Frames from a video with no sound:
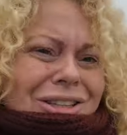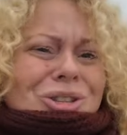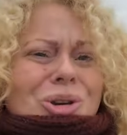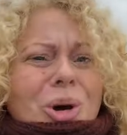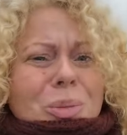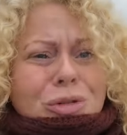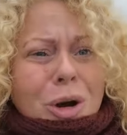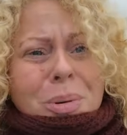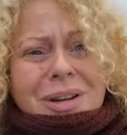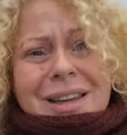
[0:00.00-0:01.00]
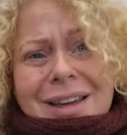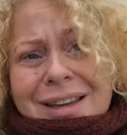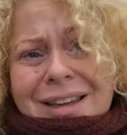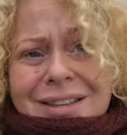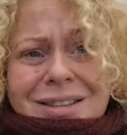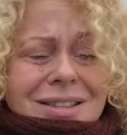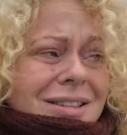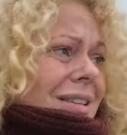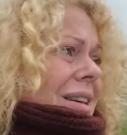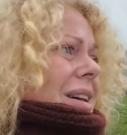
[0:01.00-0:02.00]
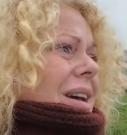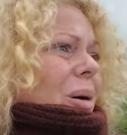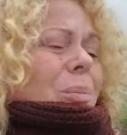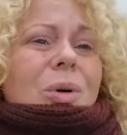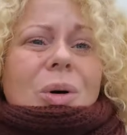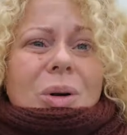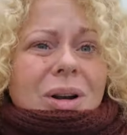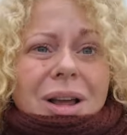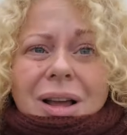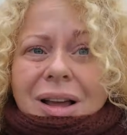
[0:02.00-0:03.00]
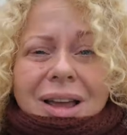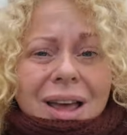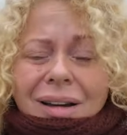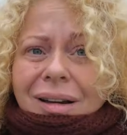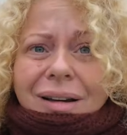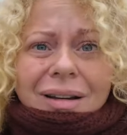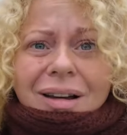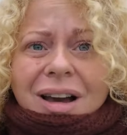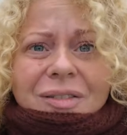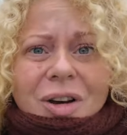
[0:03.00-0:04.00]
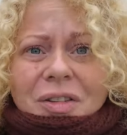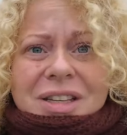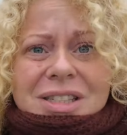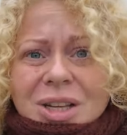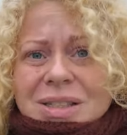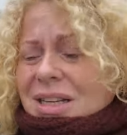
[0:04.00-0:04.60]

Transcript: and it's not a proper gate, but oh, I find this so